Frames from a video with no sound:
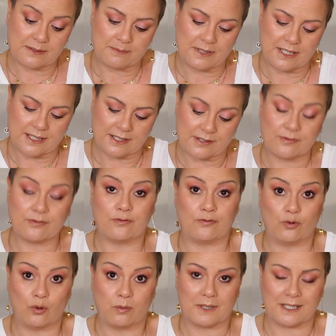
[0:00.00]
plus,
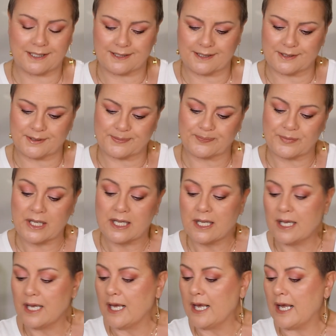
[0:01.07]
four pluses.
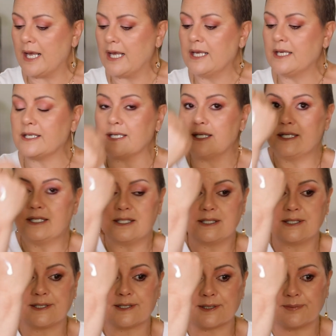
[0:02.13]
It
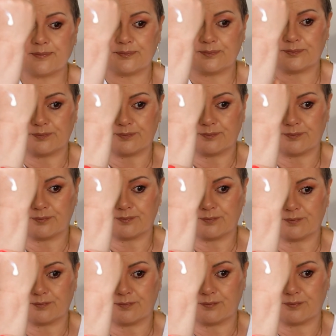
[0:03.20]
is
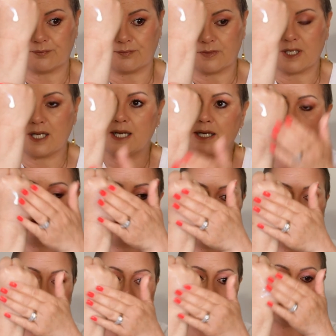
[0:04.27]
a
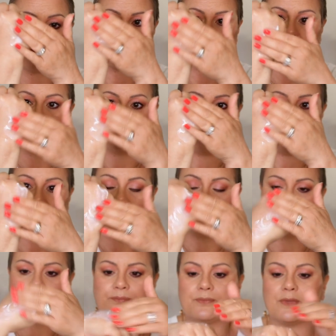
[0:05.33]
nice
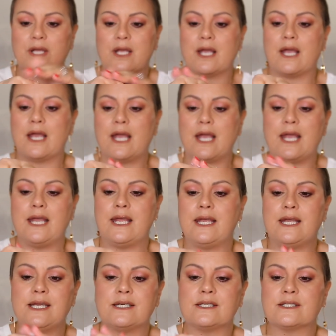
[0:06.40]
cream,
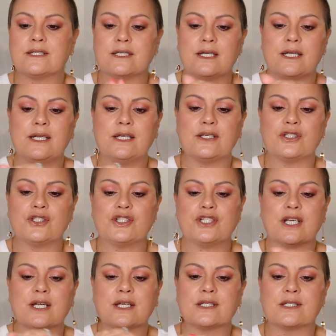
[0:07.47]
and it
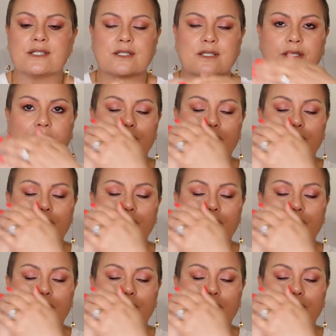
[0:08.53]
just